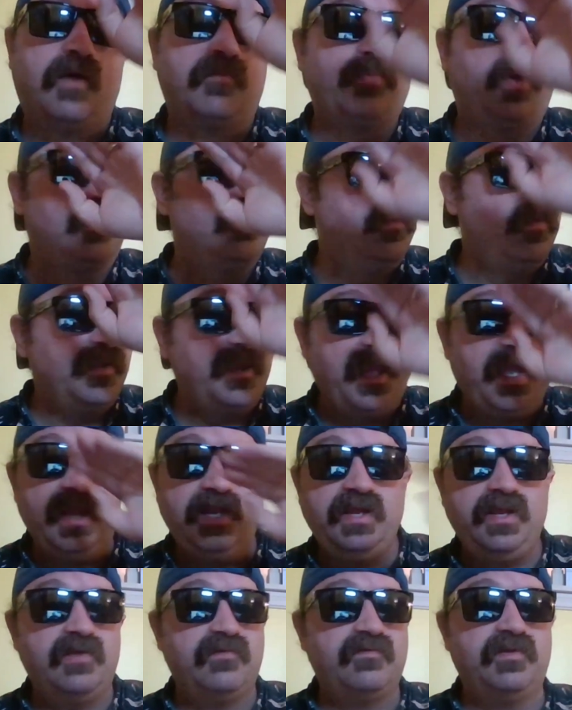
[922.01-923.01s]
problem with
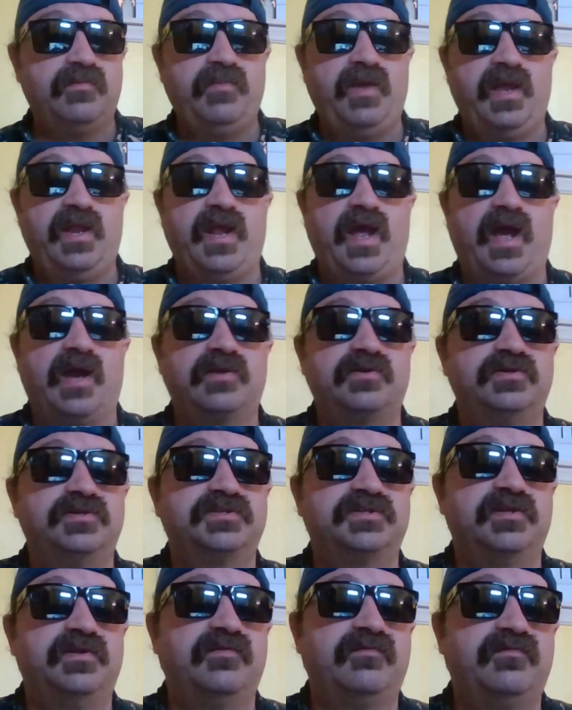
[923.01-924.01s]
any of the main
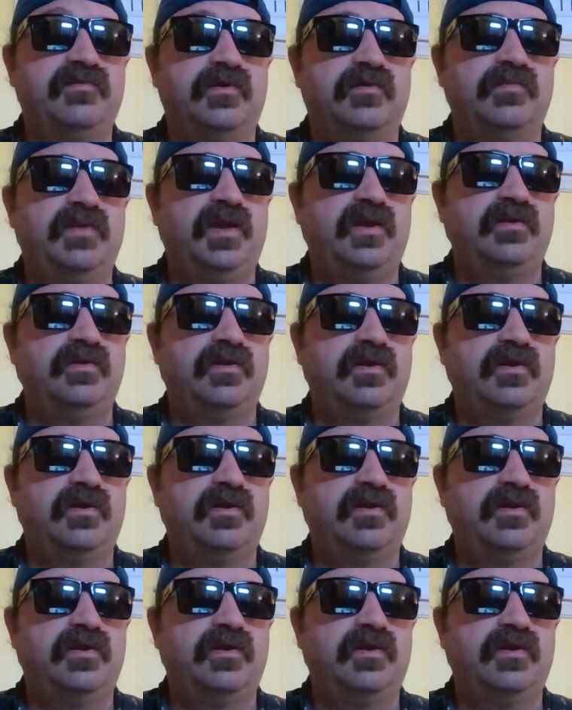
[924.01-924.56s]
actors in the film.